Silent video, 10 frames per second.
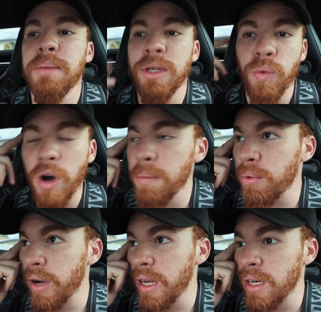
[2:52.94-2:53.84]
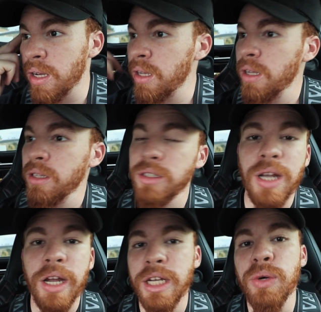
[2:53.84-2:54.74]
I mean, one brain does
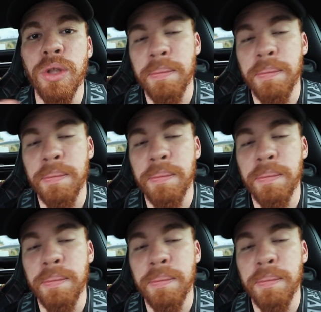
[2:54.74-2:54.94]
not equal the